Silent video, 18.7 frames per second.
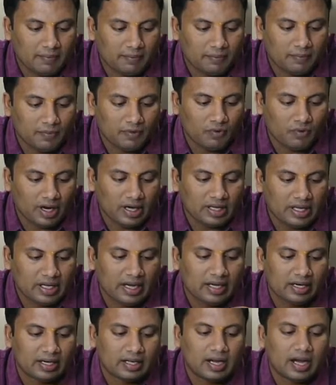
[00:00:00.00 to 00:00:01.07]
one
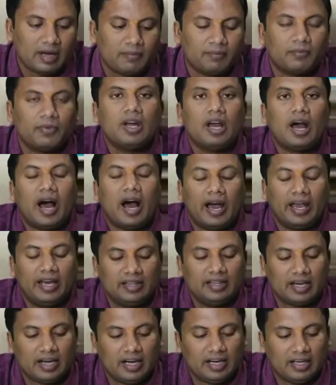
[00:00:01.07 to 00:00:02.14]
can come either
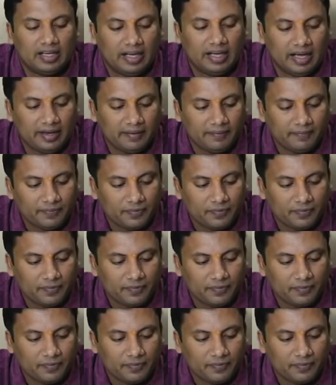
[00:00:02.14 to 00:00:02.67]
in A,